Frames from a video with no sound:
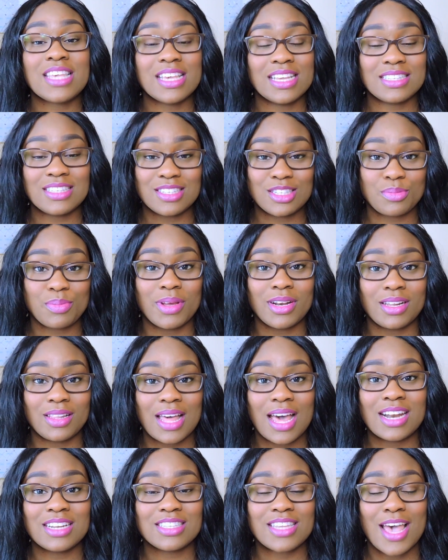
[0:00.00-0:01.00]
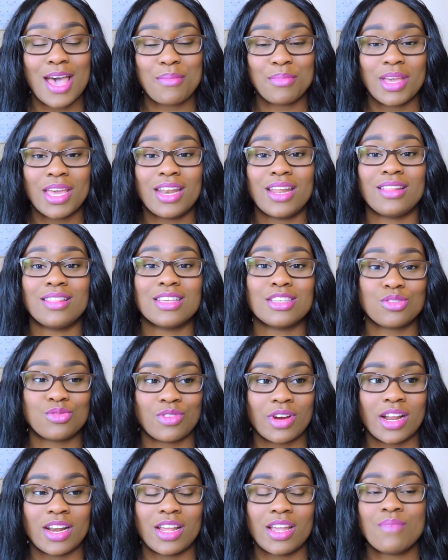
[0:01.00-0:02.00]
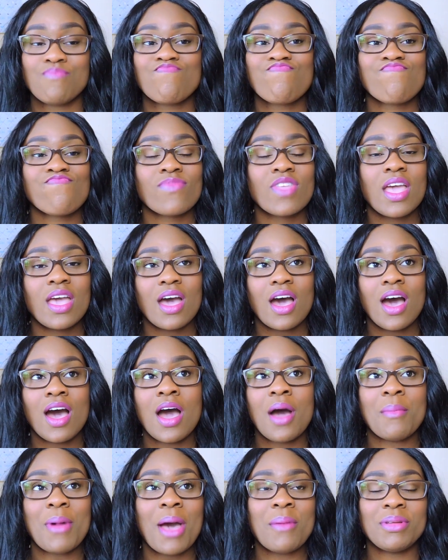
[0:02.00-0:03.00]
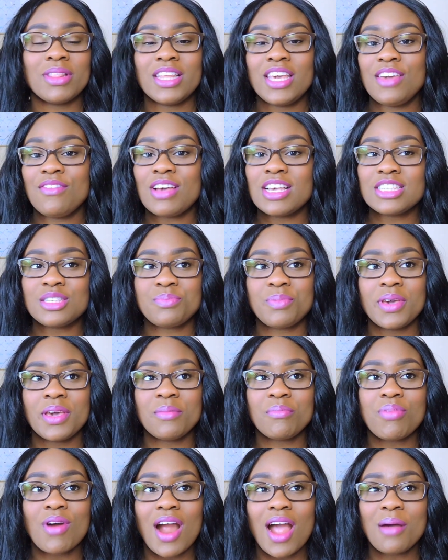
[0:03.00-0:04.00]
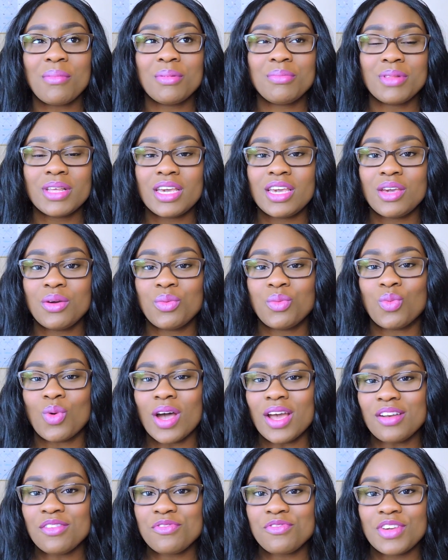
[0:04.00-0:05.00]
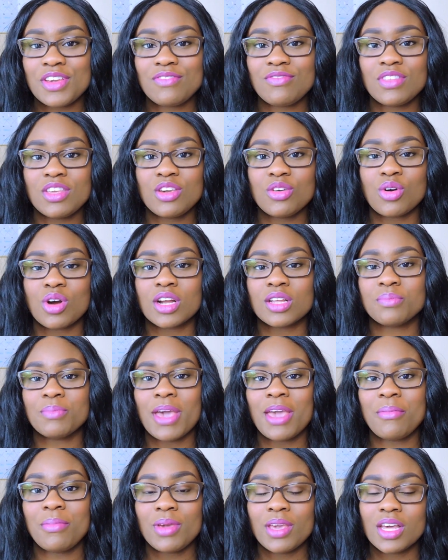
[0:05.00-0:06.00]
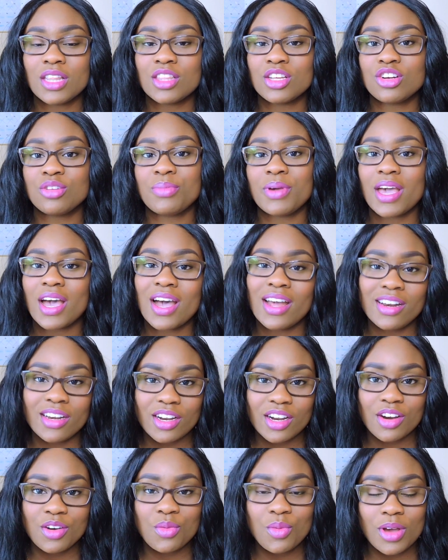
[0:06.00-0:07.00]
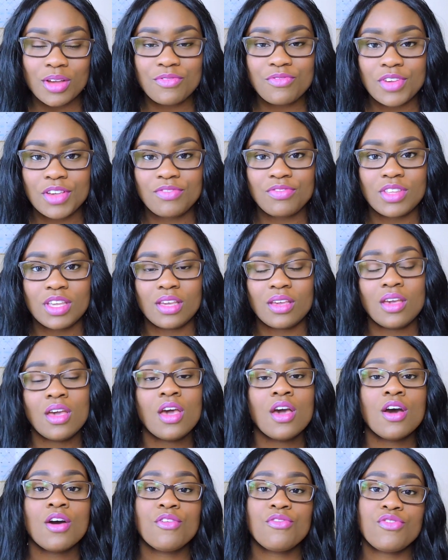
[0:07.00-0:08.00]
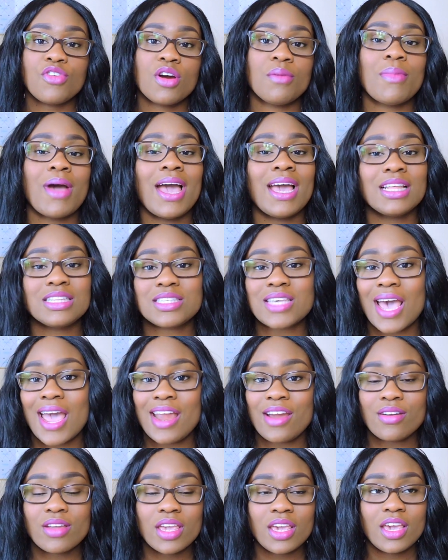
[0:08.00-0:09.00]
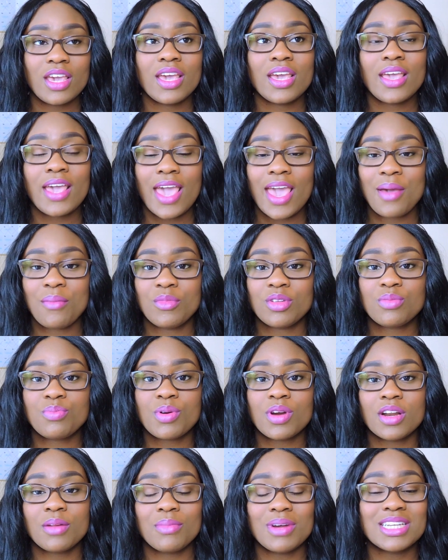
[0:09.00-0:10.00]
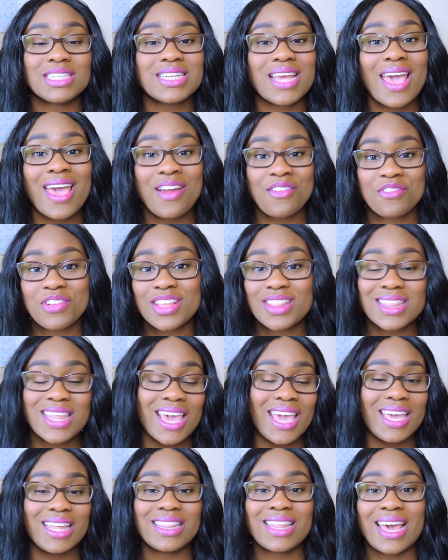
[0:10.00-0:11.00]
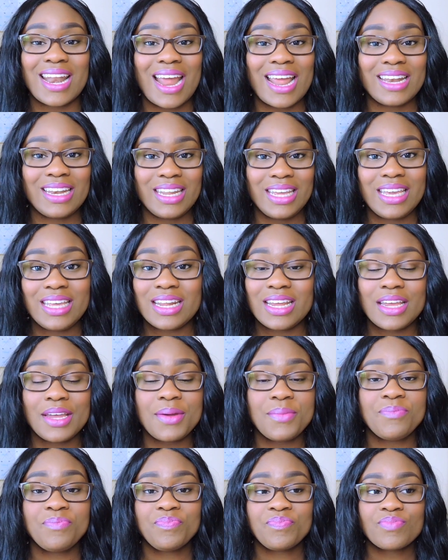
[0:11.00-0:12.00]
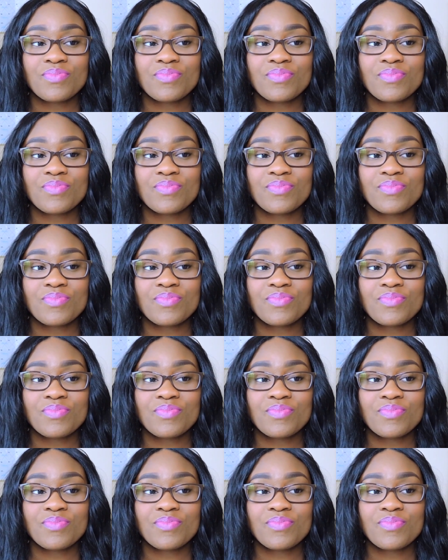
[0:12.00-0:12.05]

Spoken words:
tend to spend a lot of time getting this ready. I believe I spent probably $150 or maybe a little bit under $150 for my entire kit. It came with pretty much everything that I needed.